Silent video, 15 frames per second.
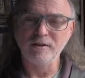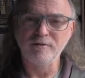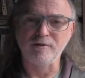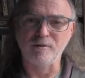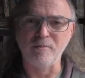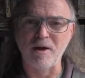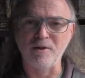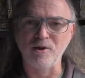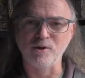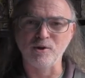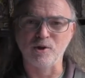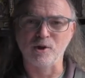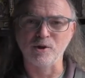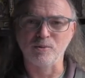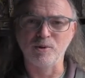from Matthew's
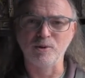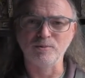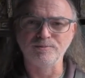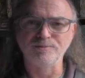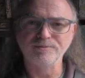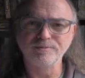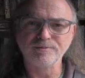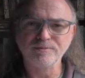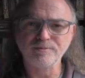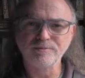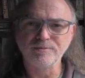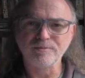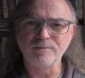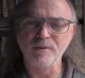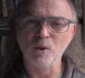Gospel
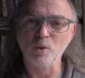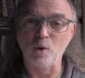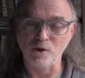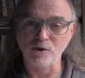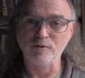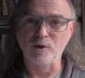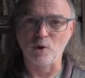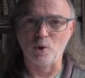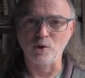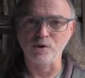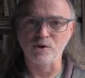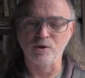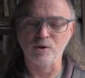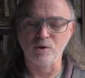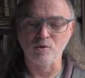was, of
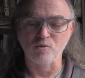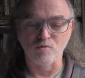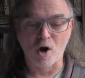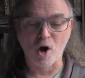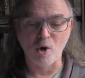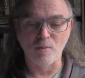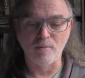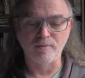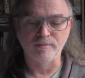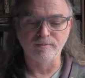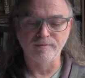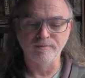course, Rome.